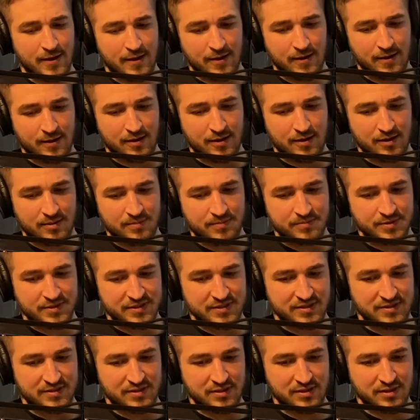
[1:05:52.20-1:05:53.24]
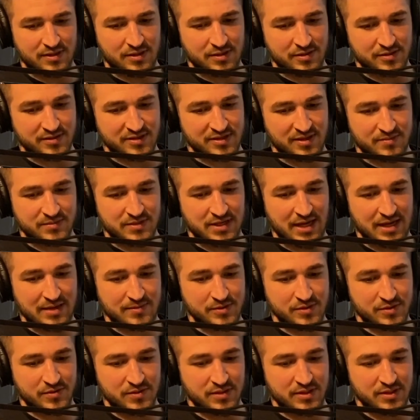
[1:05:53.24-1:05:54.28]
But
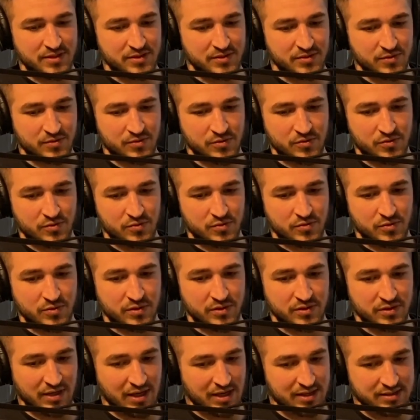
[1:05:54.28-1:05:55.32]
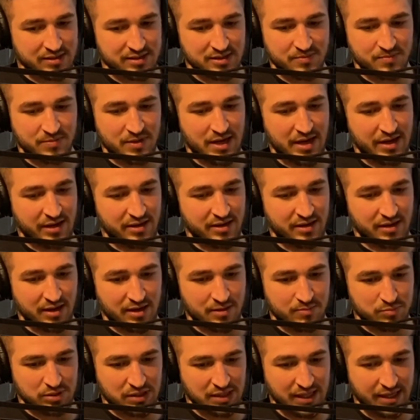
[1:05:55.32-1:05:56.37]
sometimes you got to sit back, you
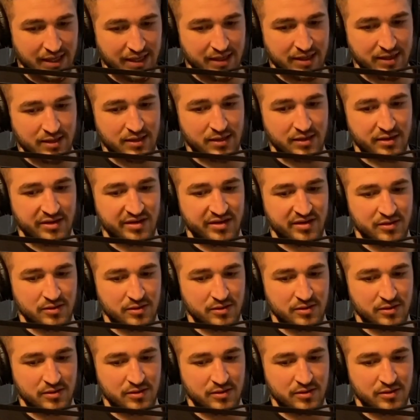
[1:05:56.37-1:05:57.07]
got to plan,